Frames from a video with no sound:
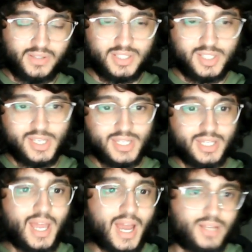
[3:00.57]
the season
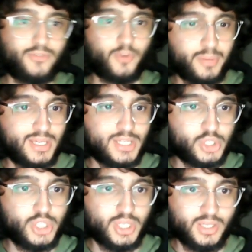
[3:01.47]
he had for
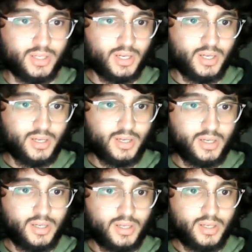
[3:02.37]
PSG,
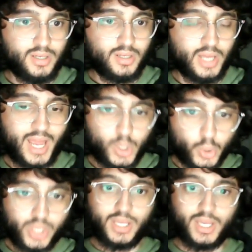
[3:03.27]

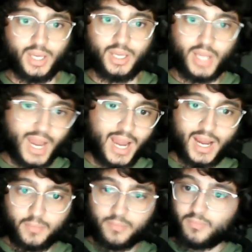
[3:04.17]
Enrique,
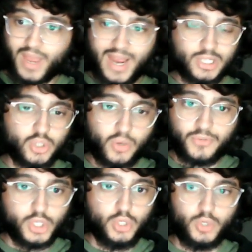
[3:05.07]
hats off
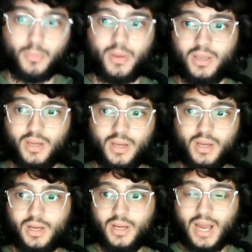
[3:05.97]
to you, mate.
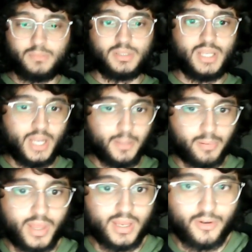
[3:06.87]
I'm seeing him
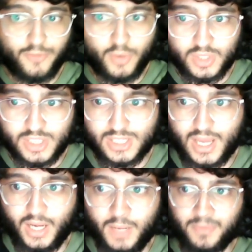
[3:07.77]
playing a false
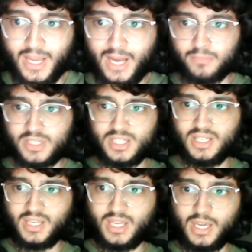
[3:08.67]
nine. I'm
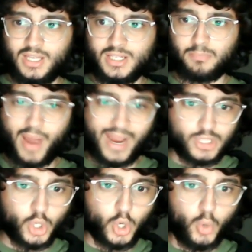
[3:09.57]
seeing his
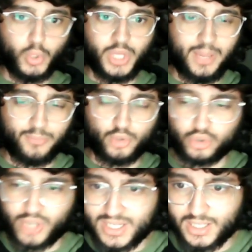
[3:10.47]
back-to-goal game
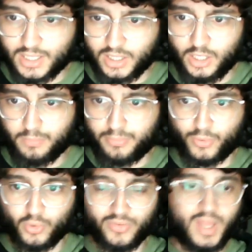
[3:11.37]
drastically
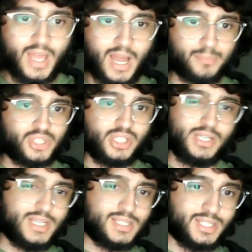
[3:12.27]
improve. I'm seeing
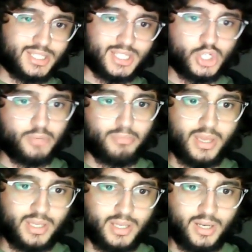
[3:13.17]
his
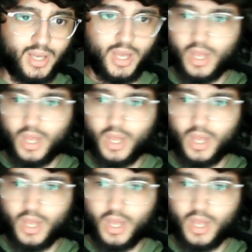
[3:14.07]
decision-making.